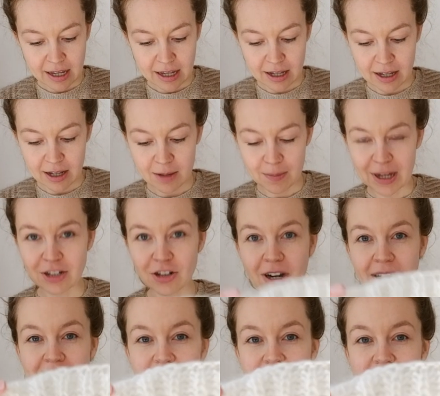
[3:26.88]
I
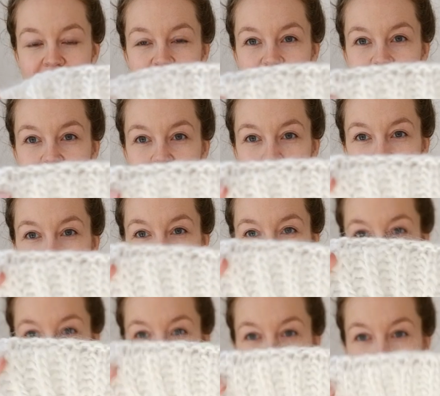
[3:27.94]
tried it held double
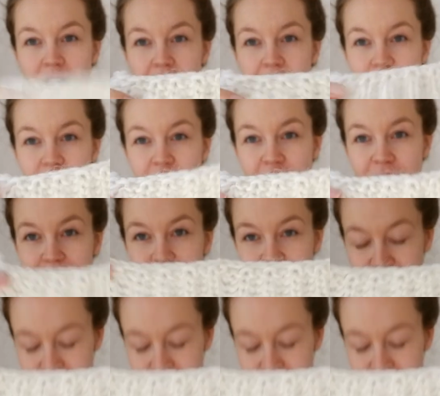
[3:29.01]
in brioche,